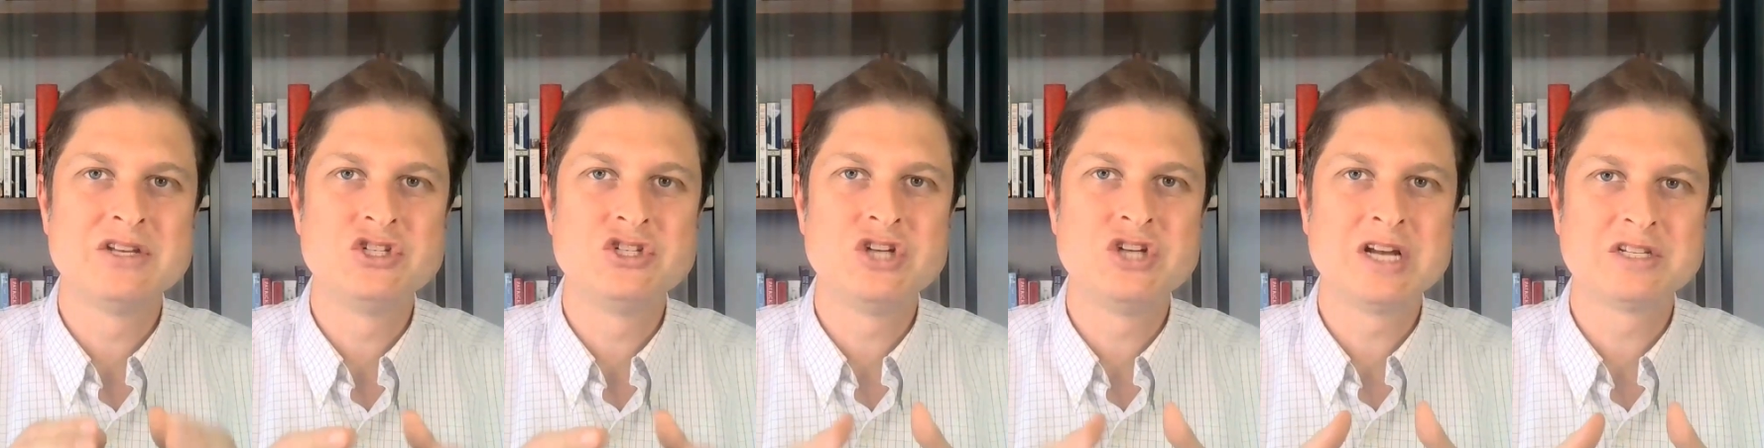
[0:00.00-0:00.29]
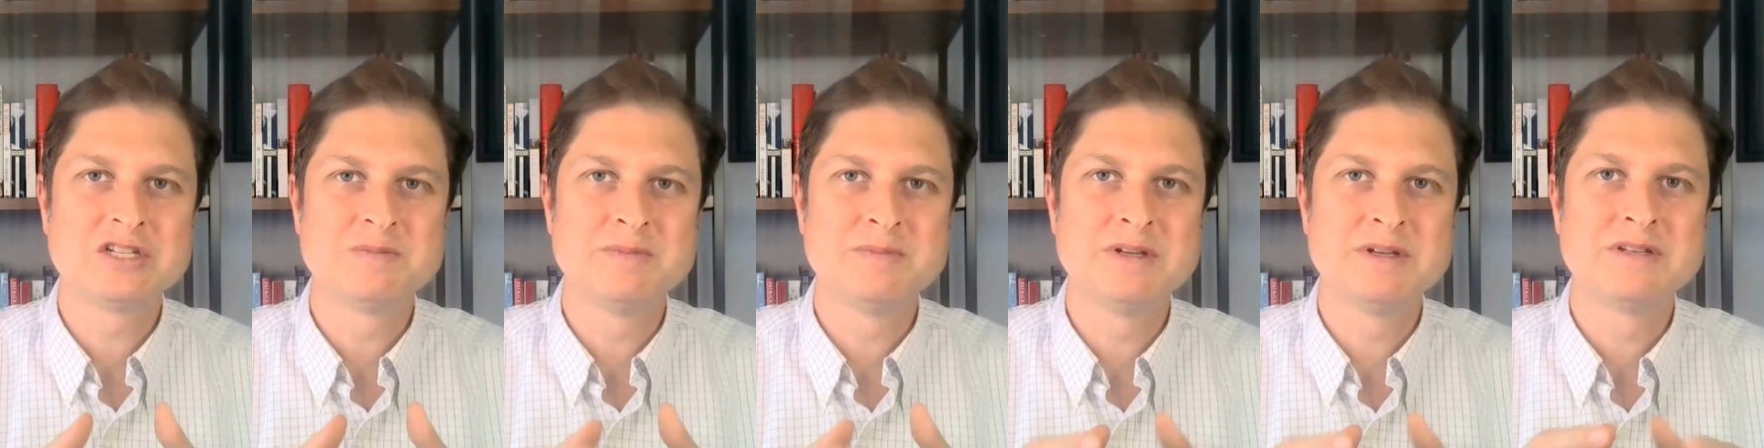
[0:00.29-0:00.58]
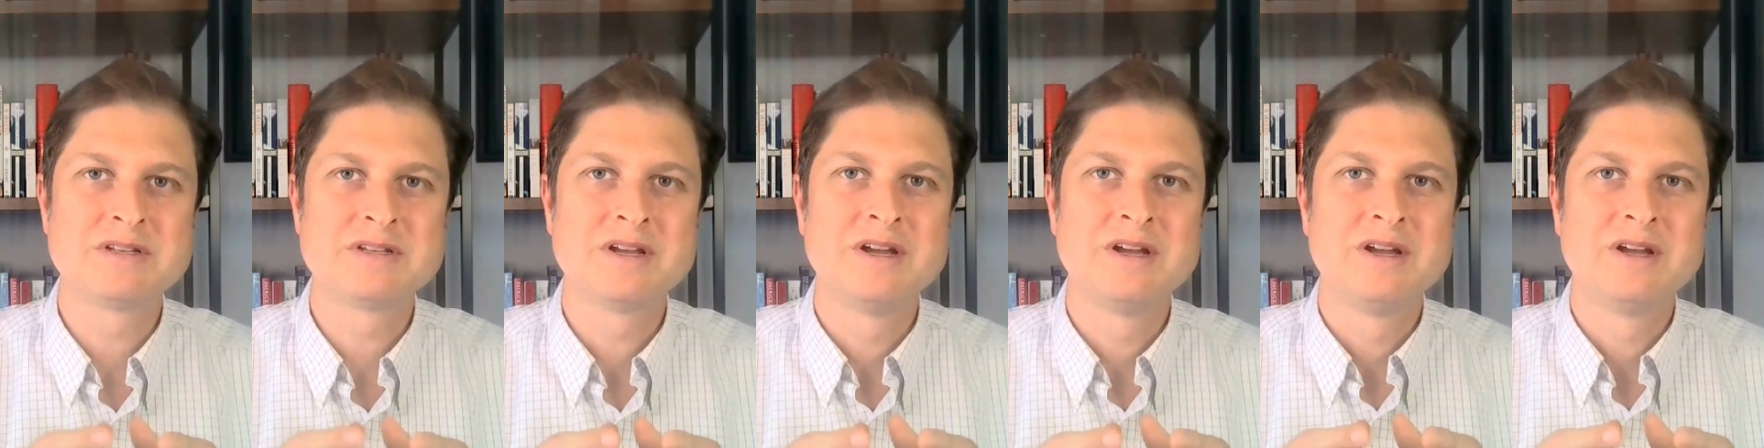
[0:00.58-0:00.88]

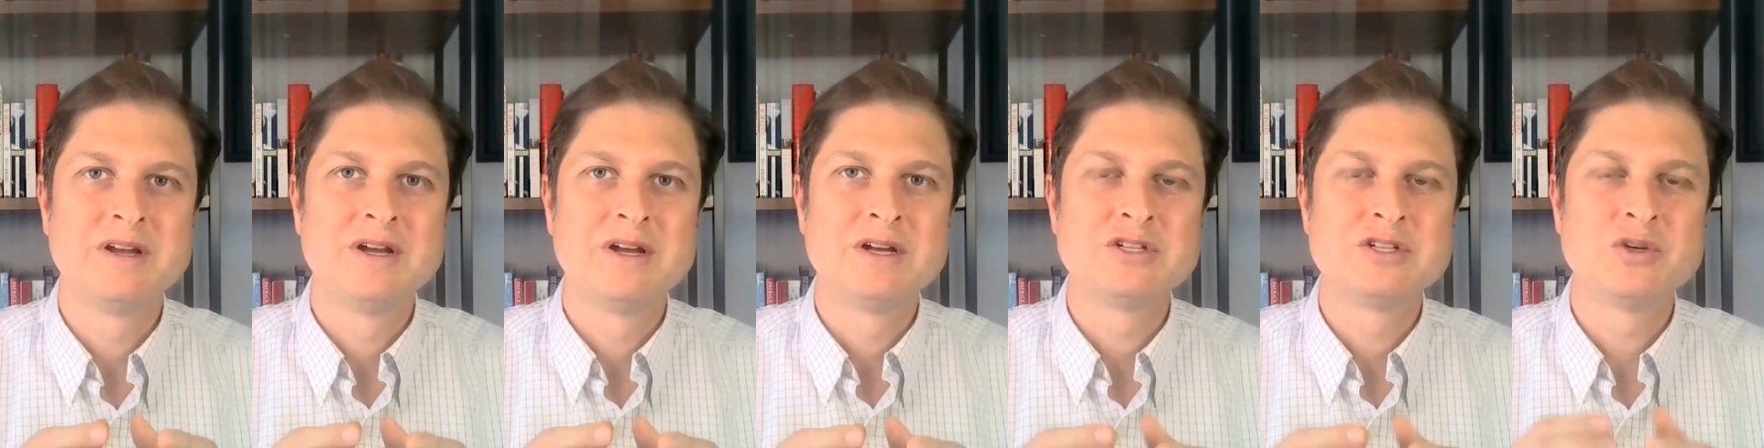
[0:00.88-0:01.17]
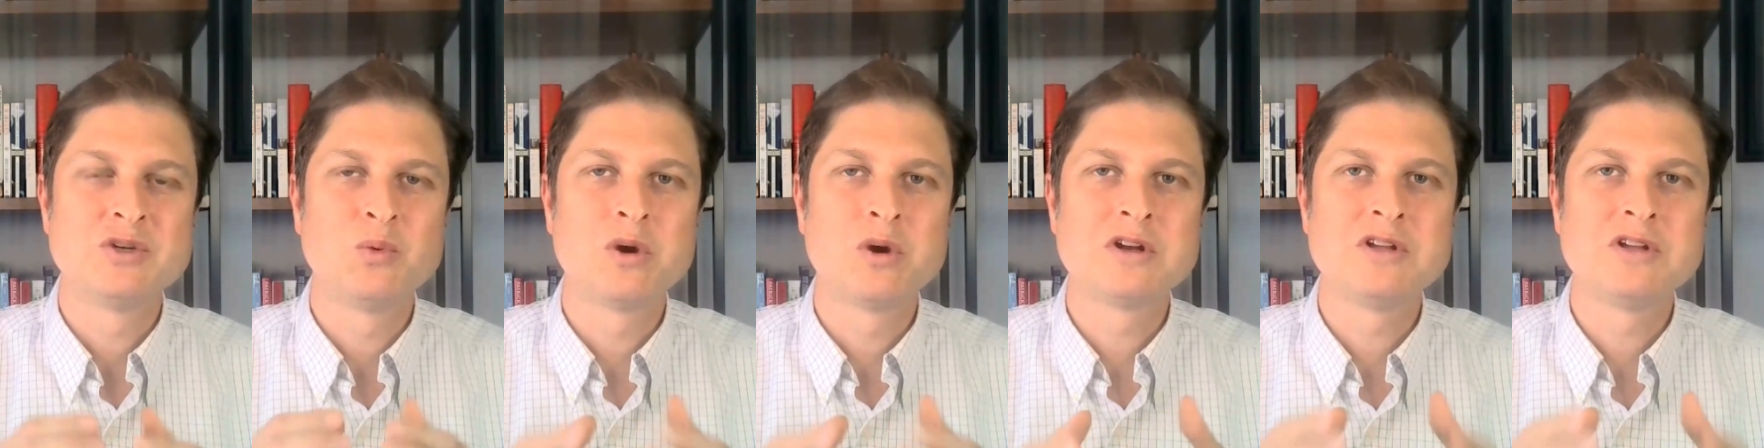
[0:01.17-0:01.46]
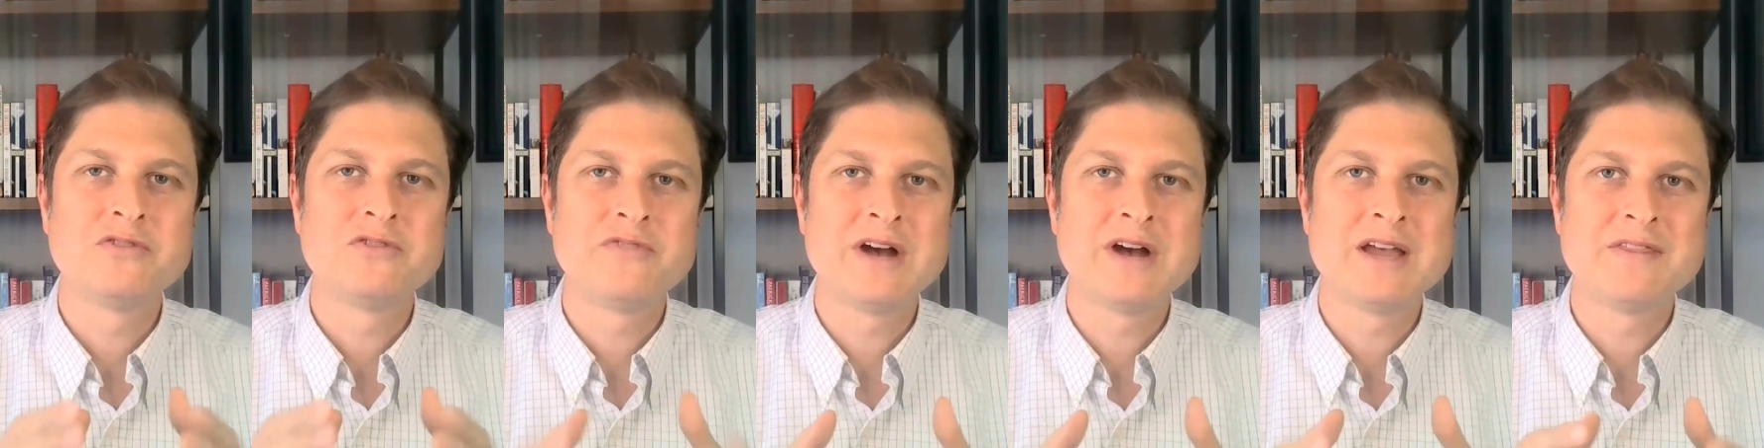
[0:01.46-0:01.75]
adjustment. So where
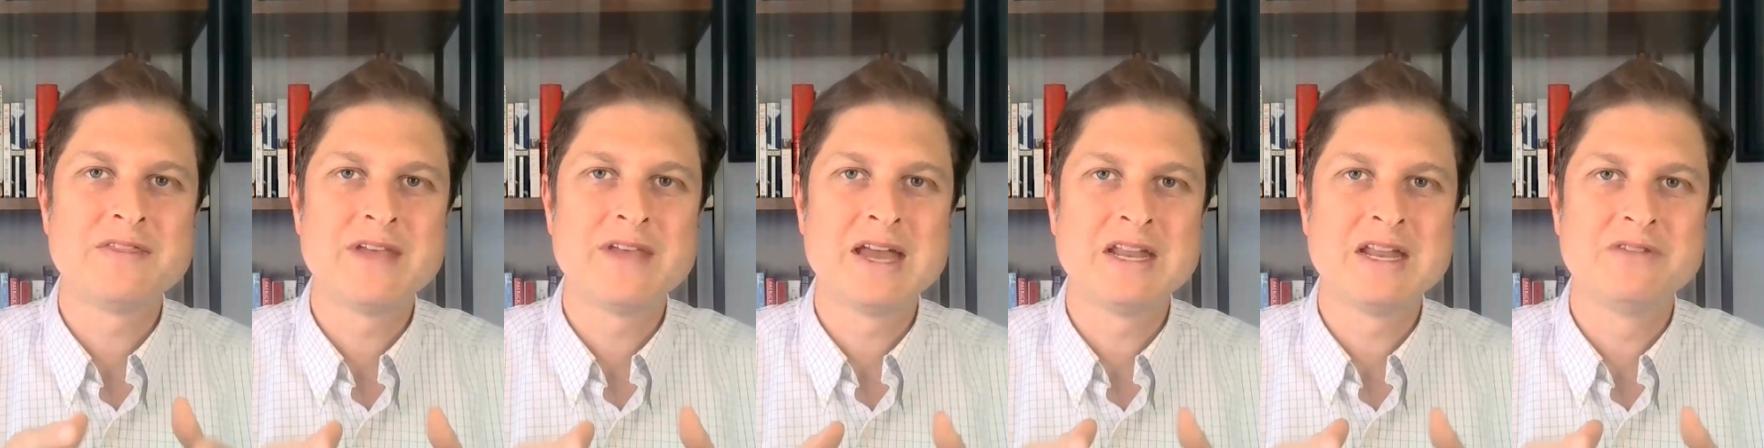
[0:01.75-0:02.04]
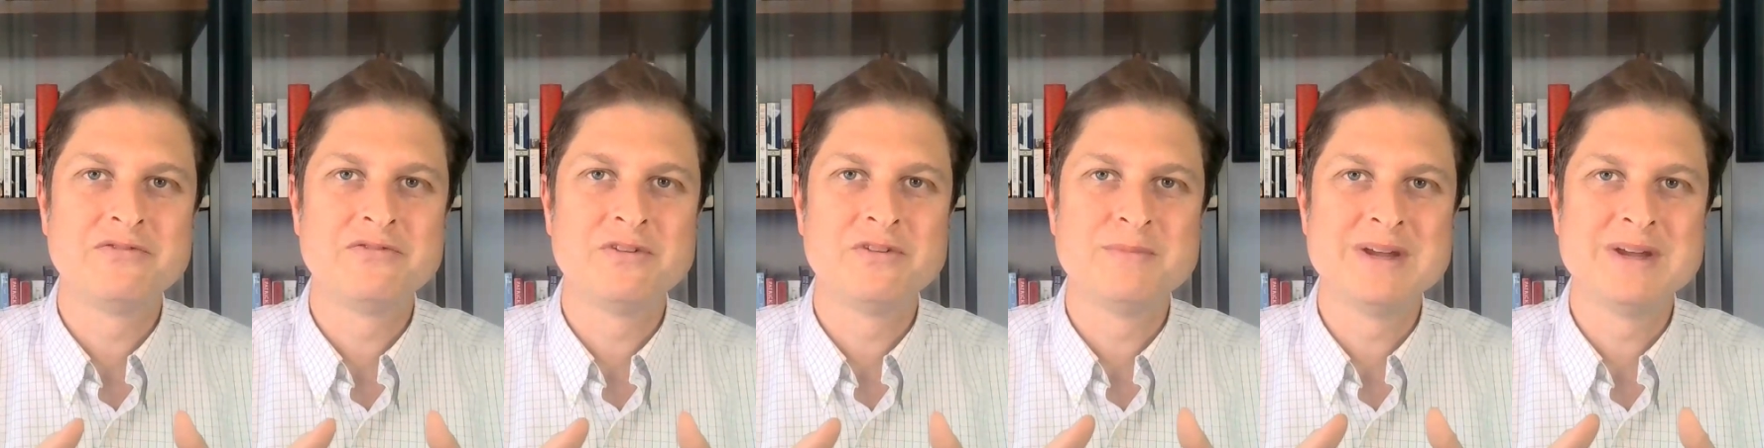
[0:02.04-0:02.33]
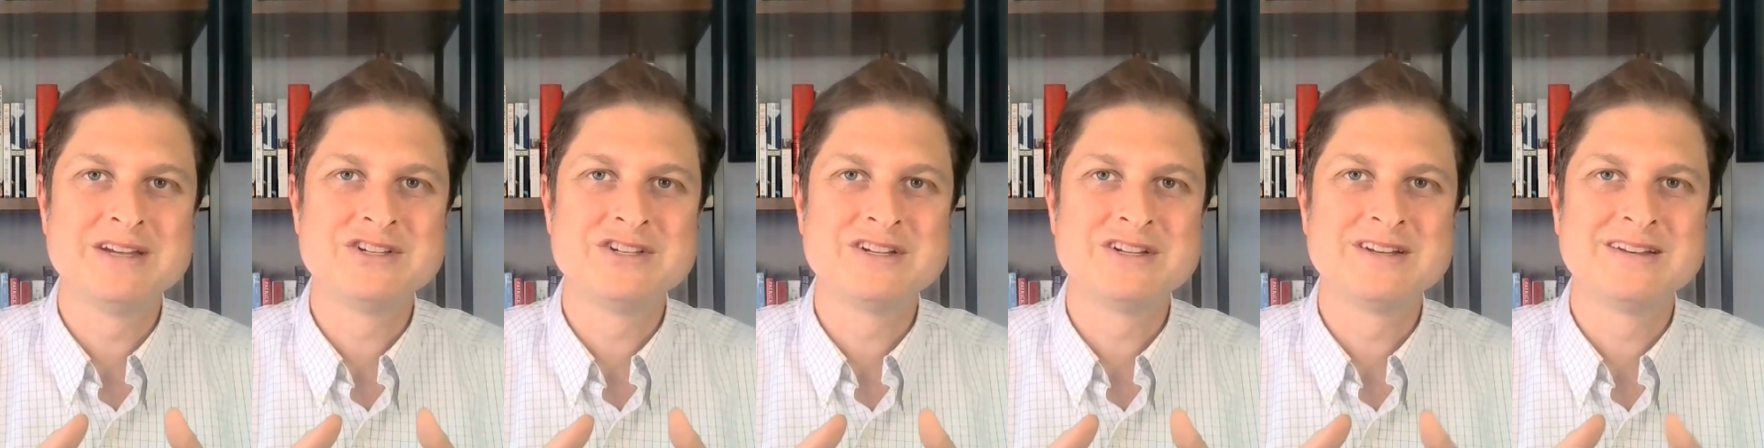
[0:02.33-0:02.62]
do you find that
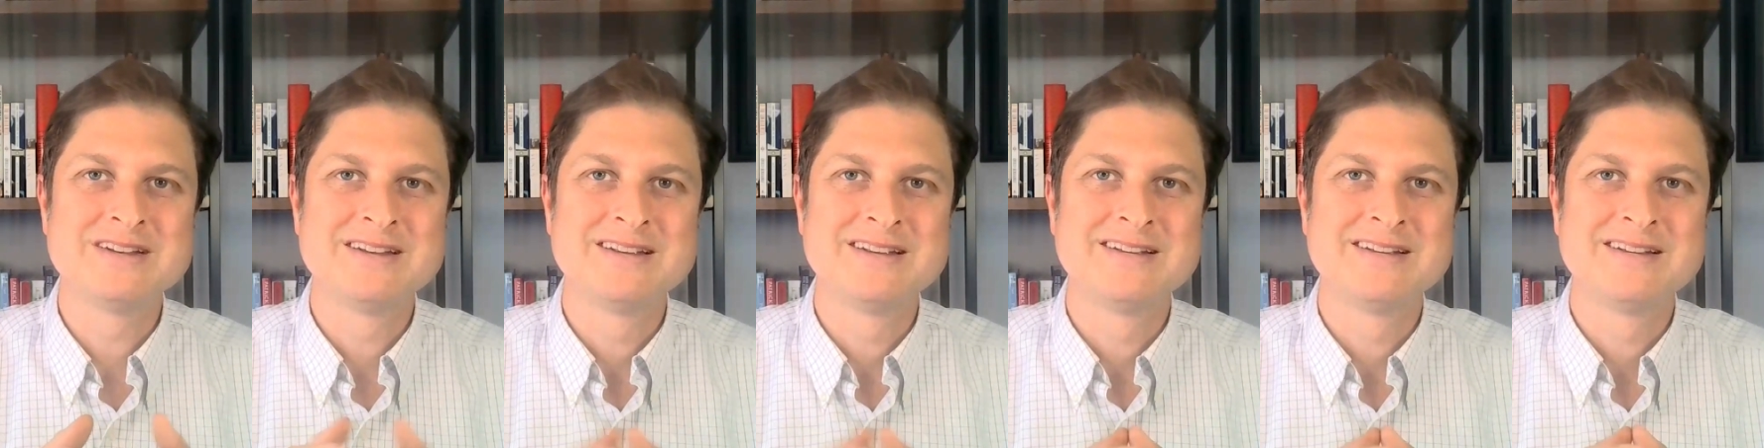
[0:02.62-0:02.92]
information?